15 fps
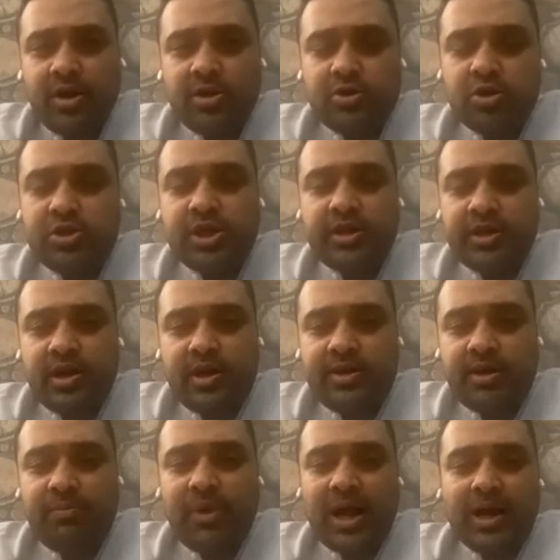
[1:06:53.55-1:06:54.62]
So generally
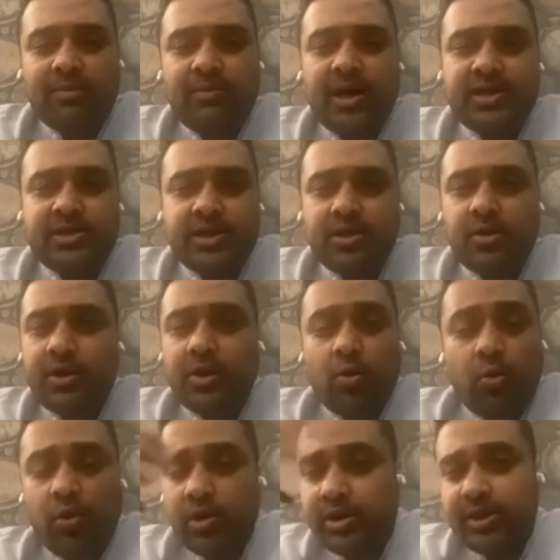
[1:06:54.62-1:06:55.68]
the black magic and
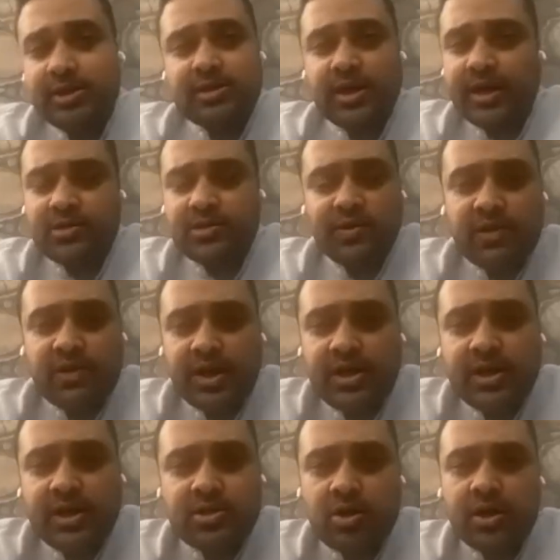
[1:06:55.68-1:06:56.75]
all these kinds of things
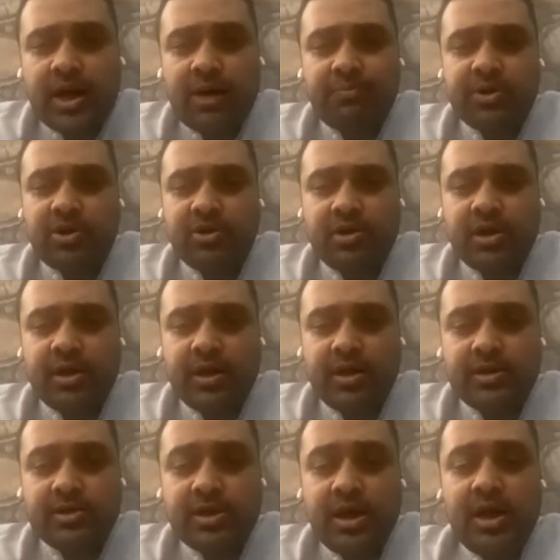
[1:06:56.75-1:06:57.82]
does not happen on the
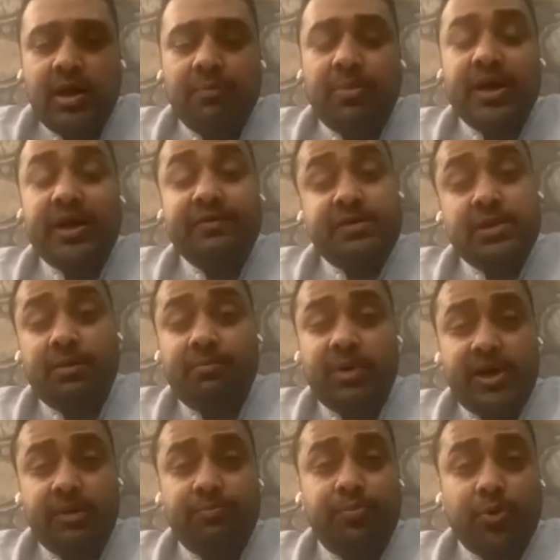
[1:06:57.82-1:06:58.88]
kids. But if
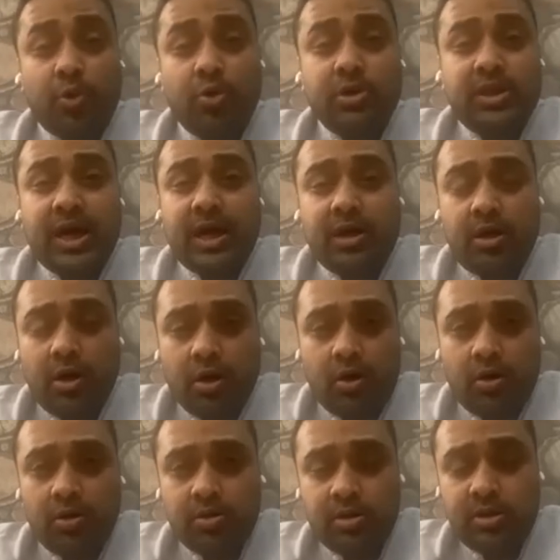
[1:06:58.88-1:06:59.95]
somebody broke that law